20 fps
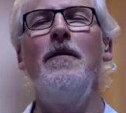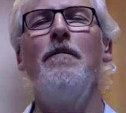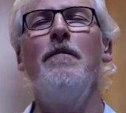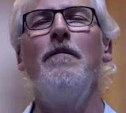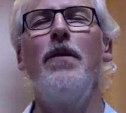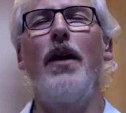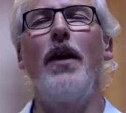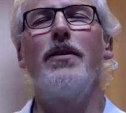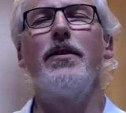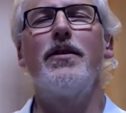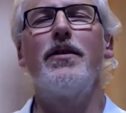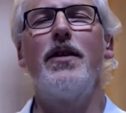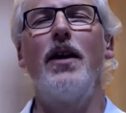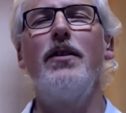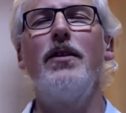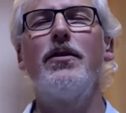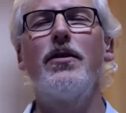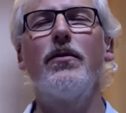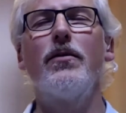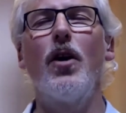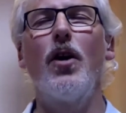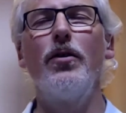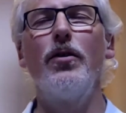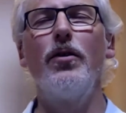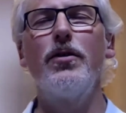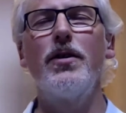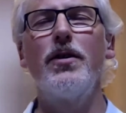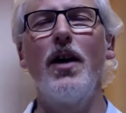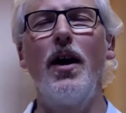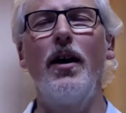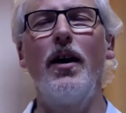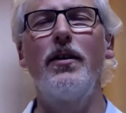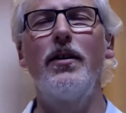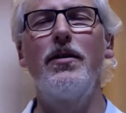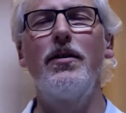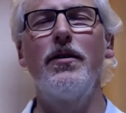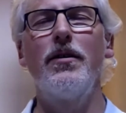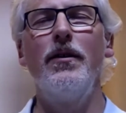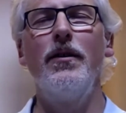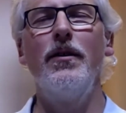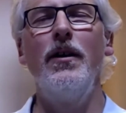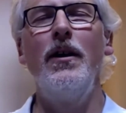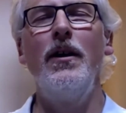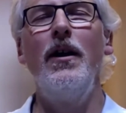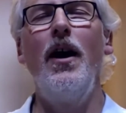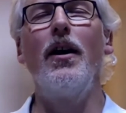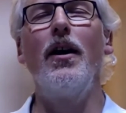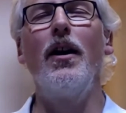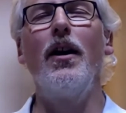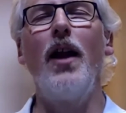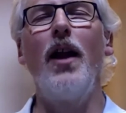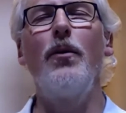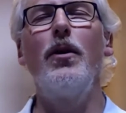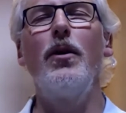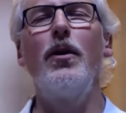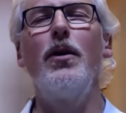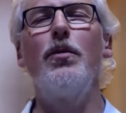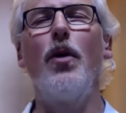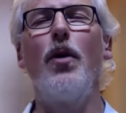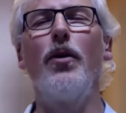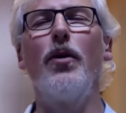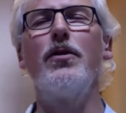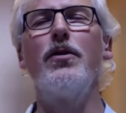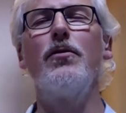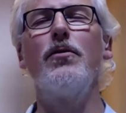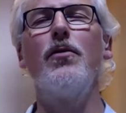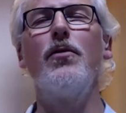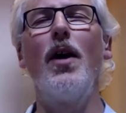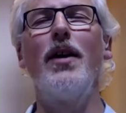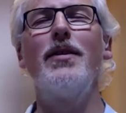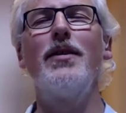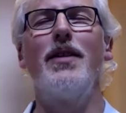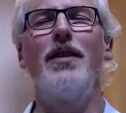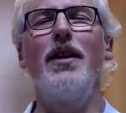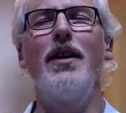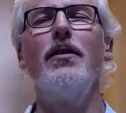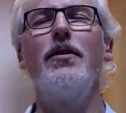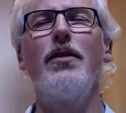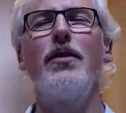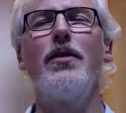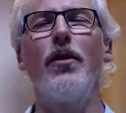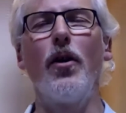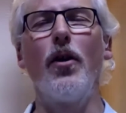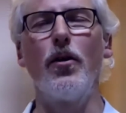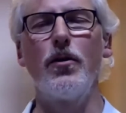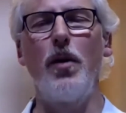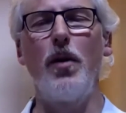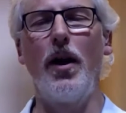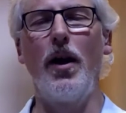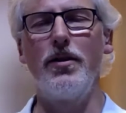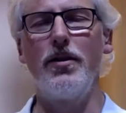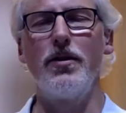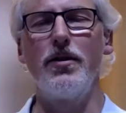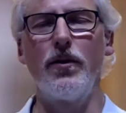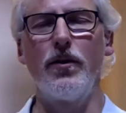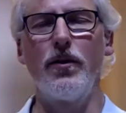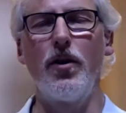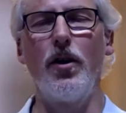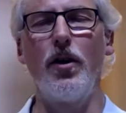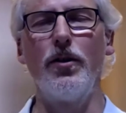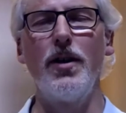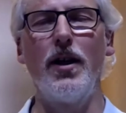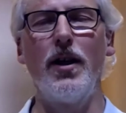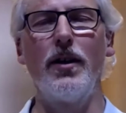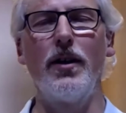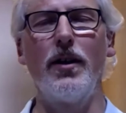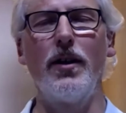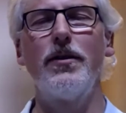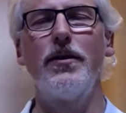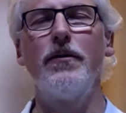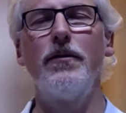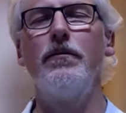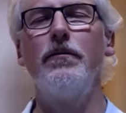that sense of contact, allowing your body to rest into those places of contact.